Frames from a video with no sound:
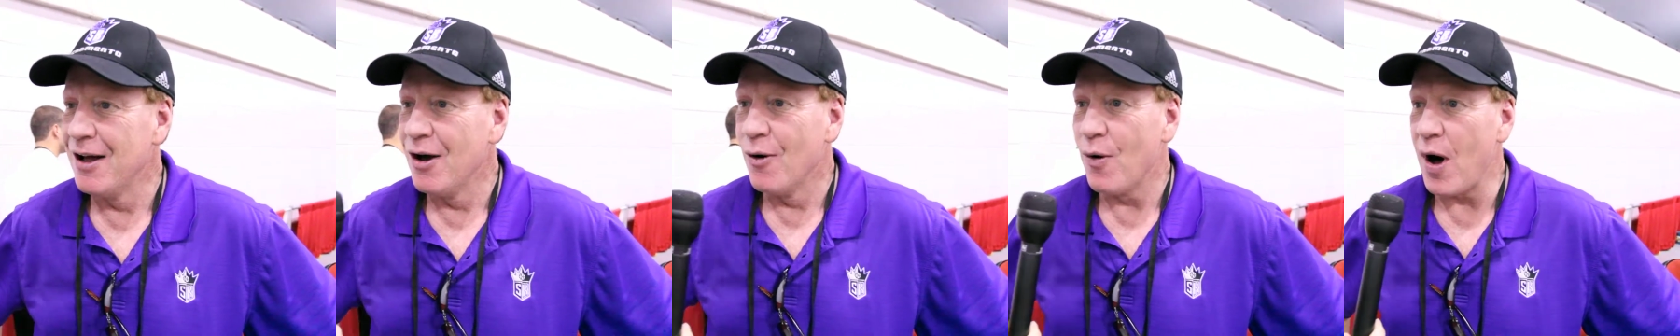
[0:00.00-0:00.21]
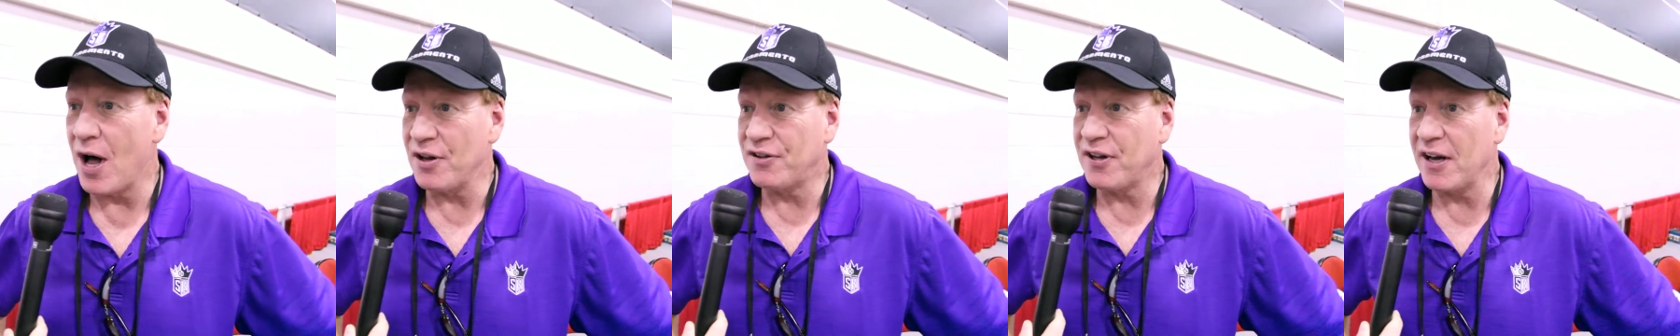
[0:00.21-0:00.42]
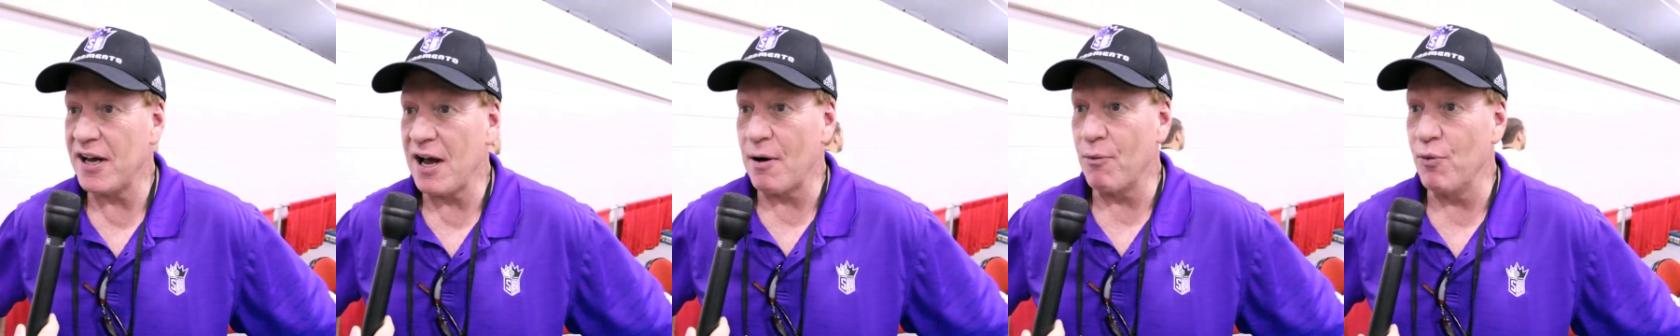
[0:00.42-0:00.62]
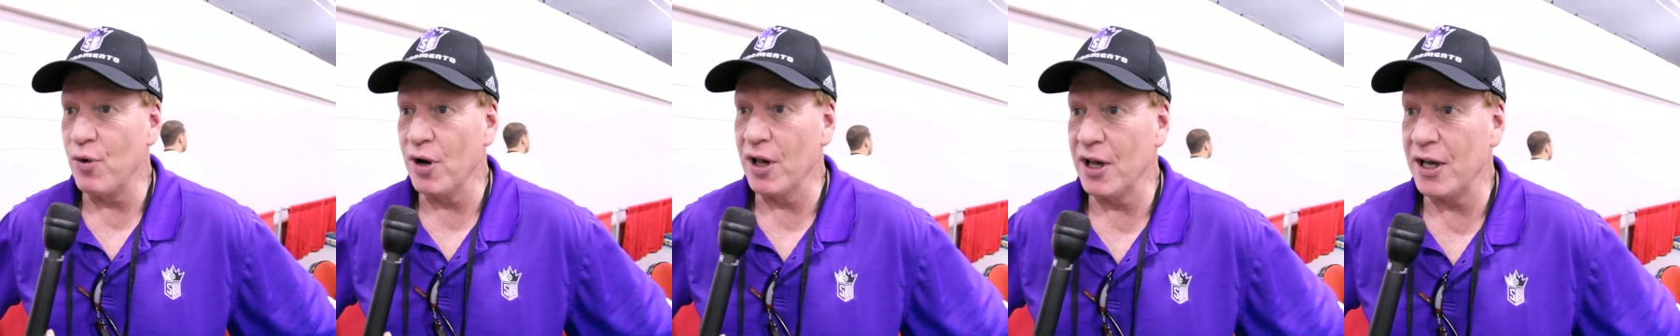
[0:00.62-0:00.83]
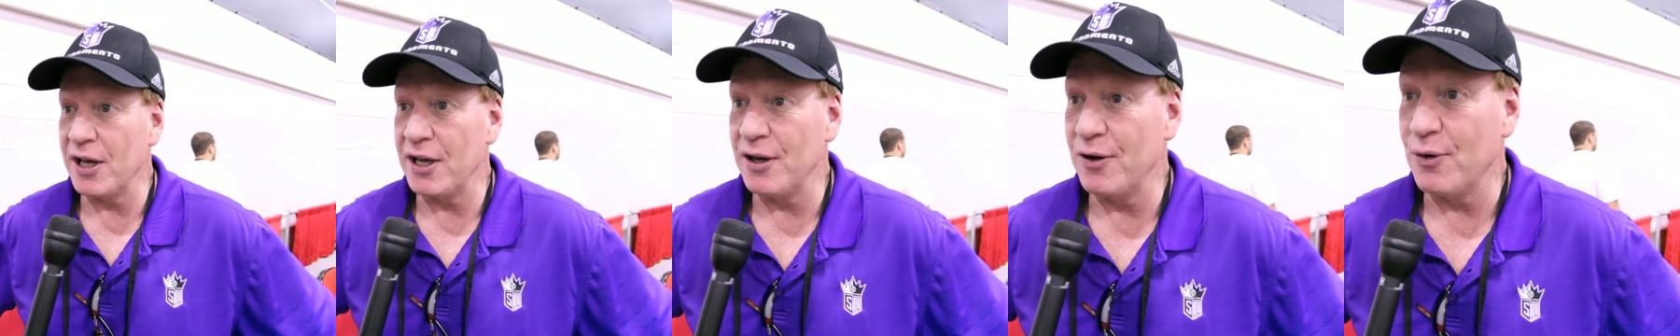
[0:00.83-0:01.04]
Well, I'll tell you, I'm
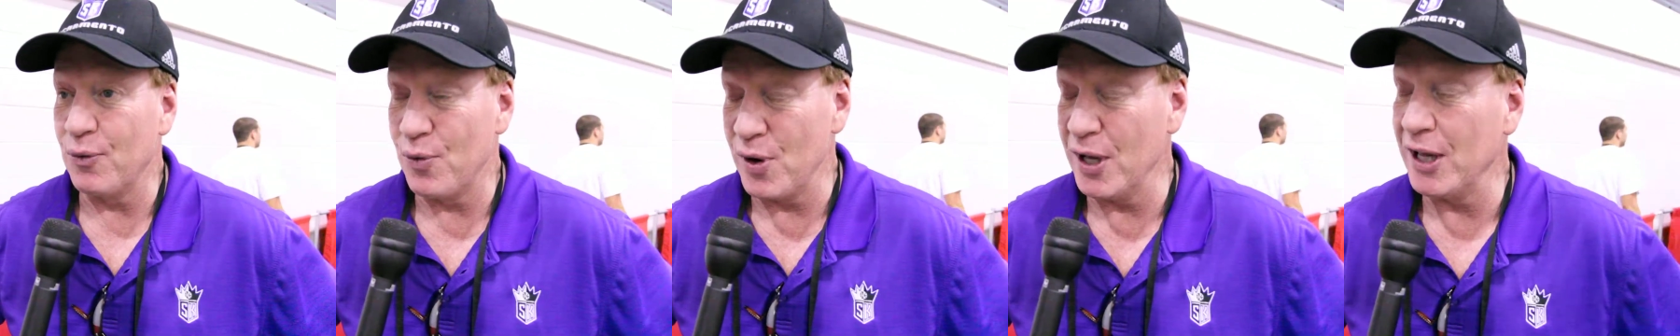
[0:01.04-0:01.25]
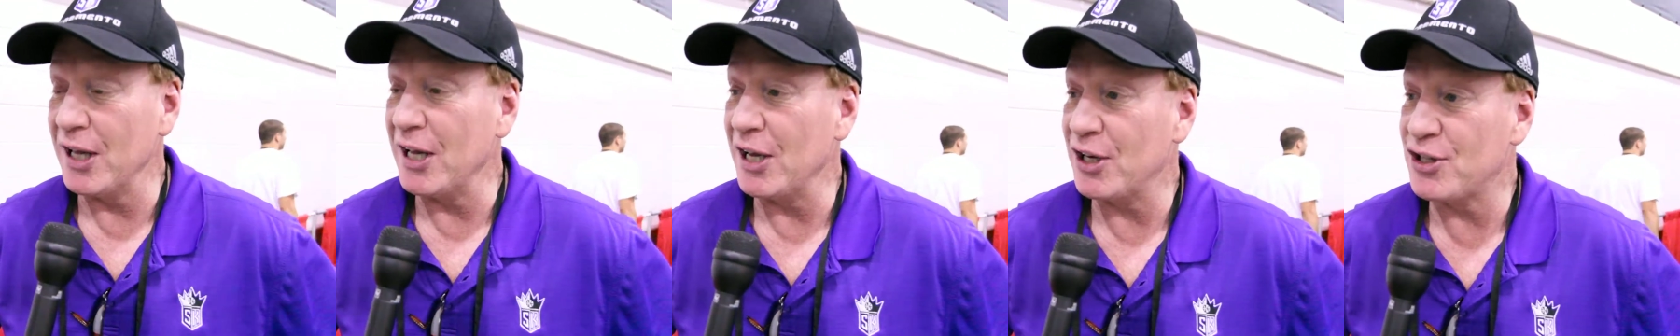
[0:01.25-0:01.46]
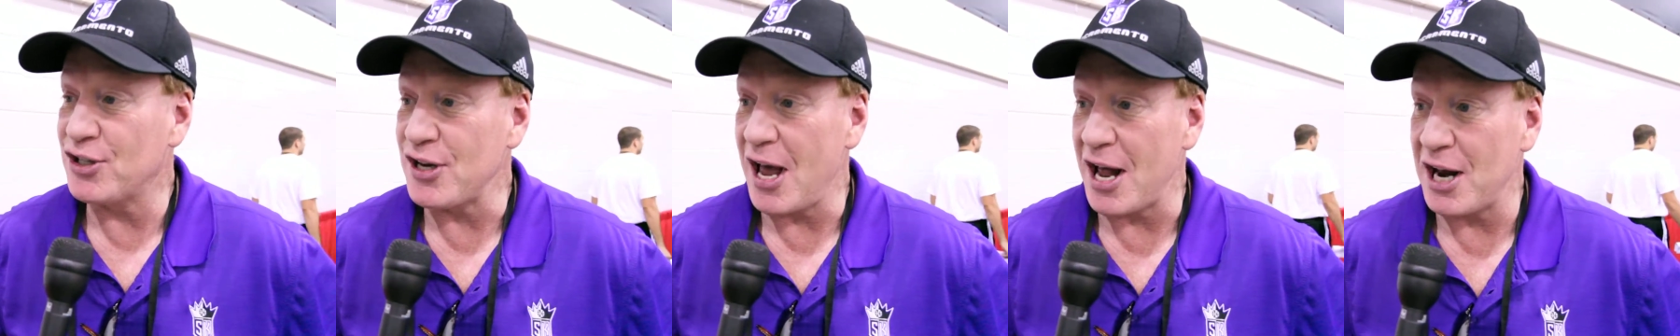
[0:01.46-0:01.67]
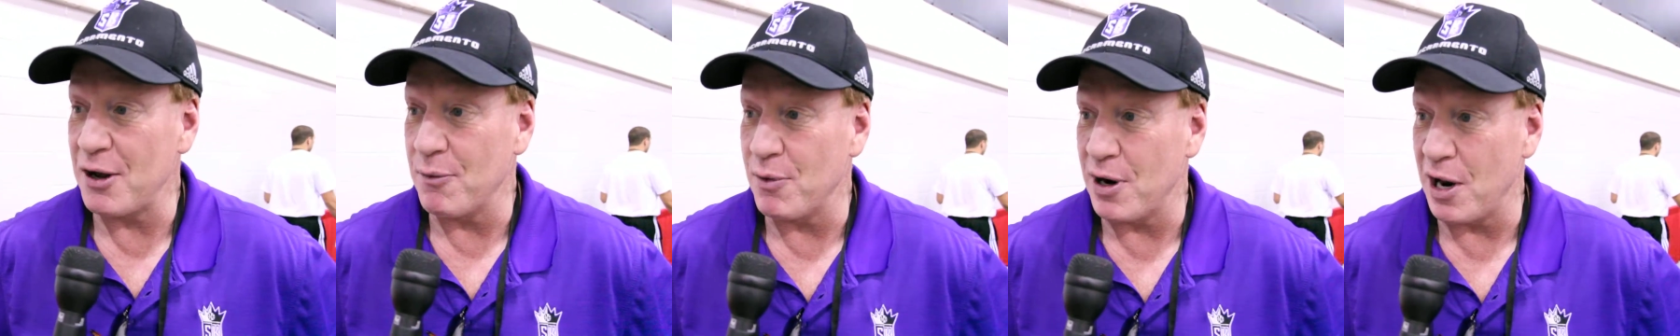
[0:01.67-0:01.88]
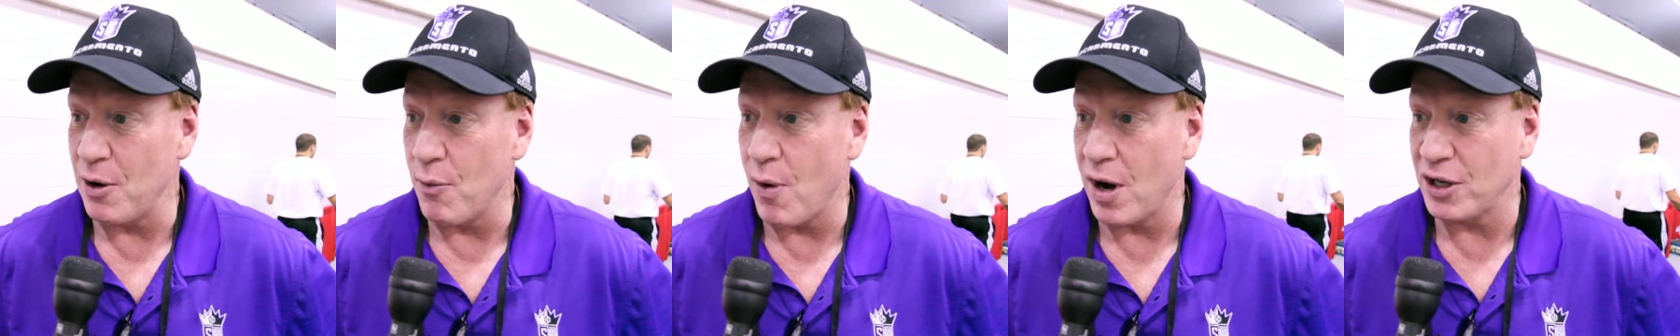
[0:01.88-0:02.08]
really excited
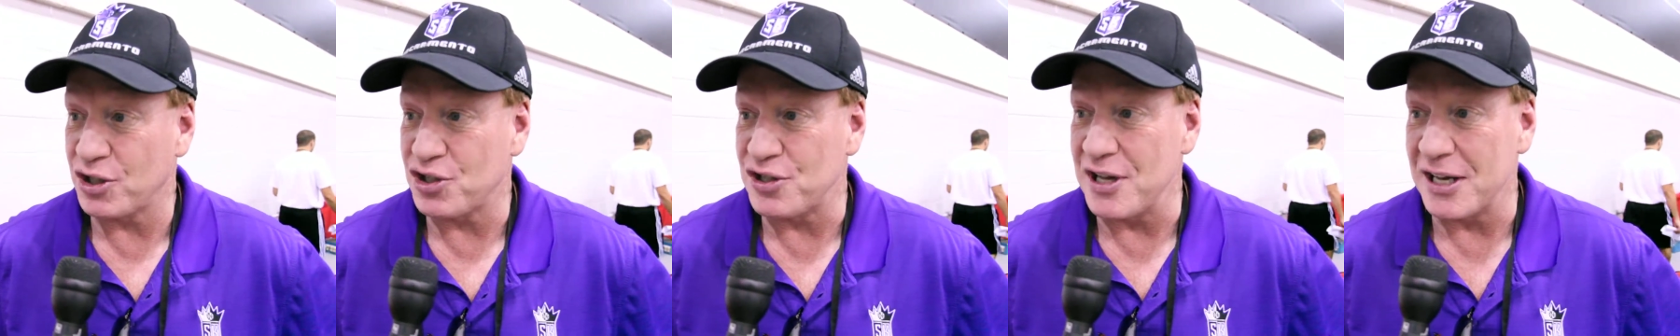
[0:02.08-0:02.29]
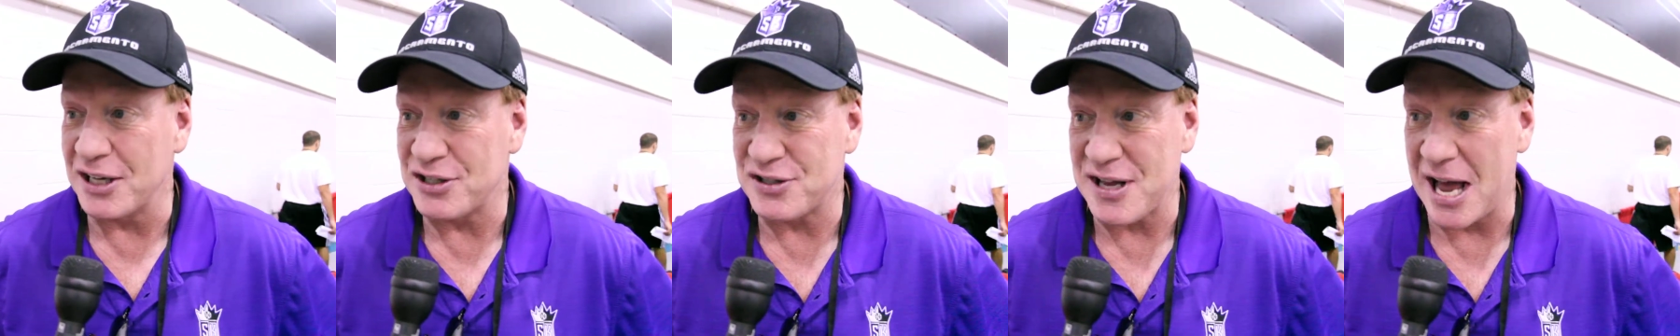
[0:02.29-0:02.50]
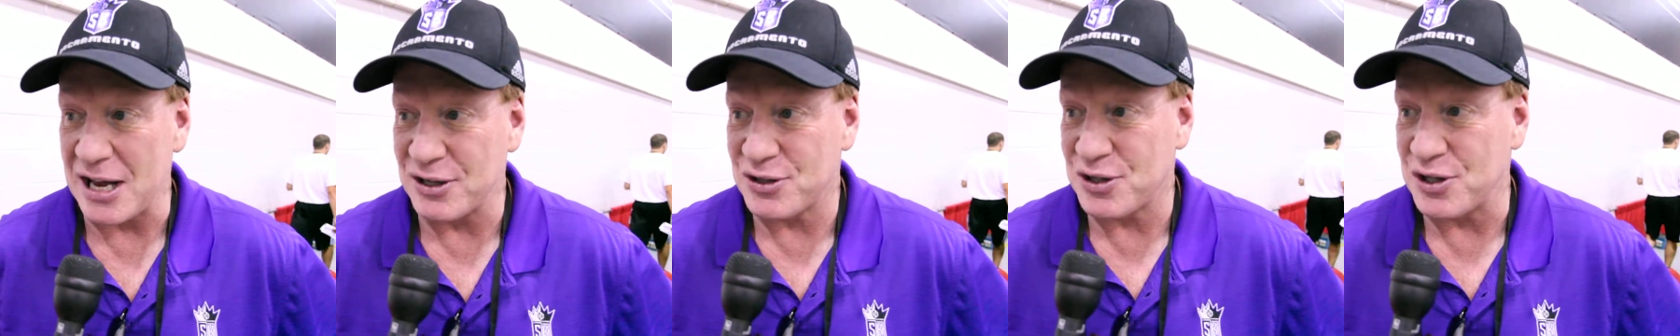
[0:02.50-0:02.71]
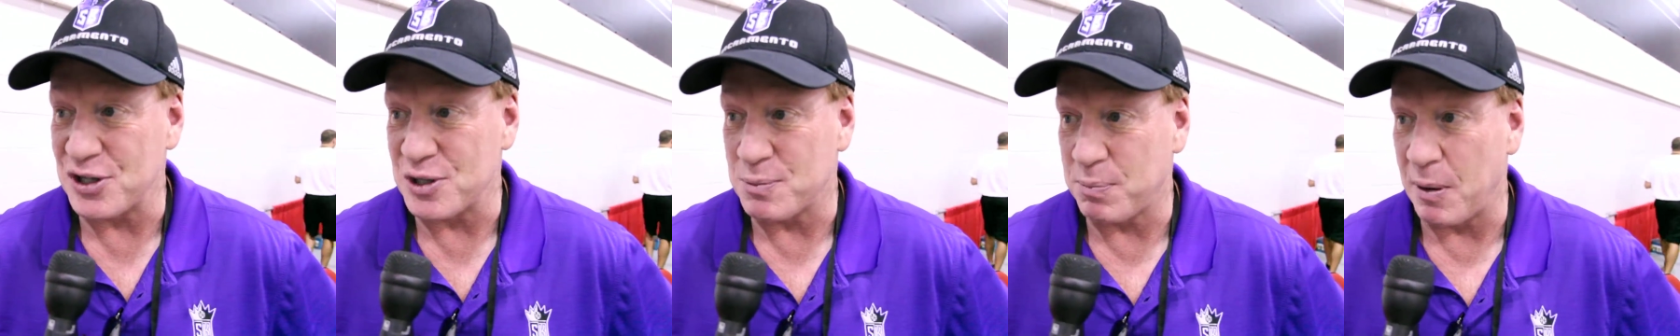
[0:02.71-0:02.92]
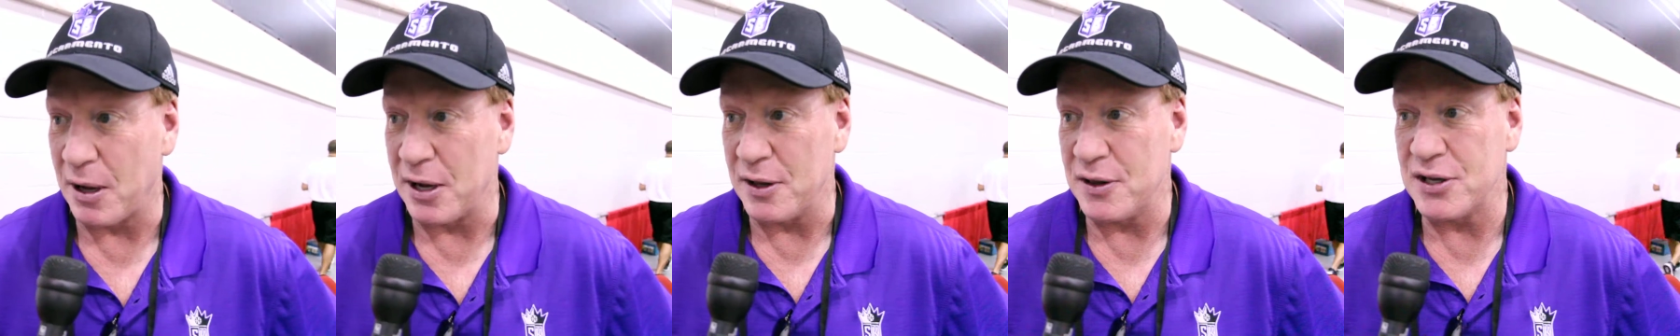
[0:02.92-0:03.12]
when I watch Nick Stauskas play.